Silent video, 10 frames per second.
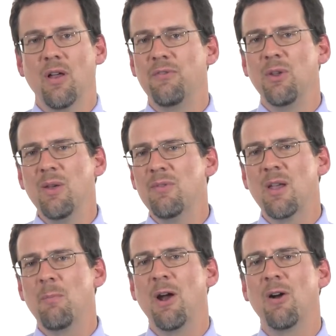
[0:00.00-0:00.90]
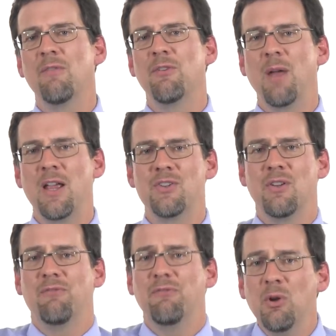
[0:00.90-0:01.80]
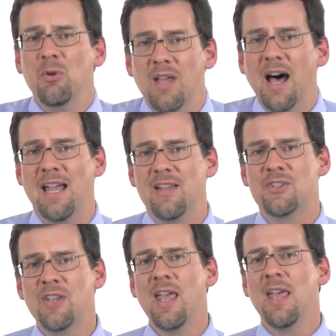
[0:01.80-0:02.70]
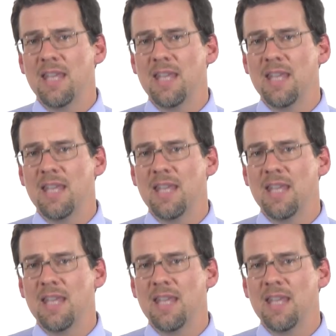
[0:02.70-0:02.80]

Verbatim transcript: A few even compared information to food diets.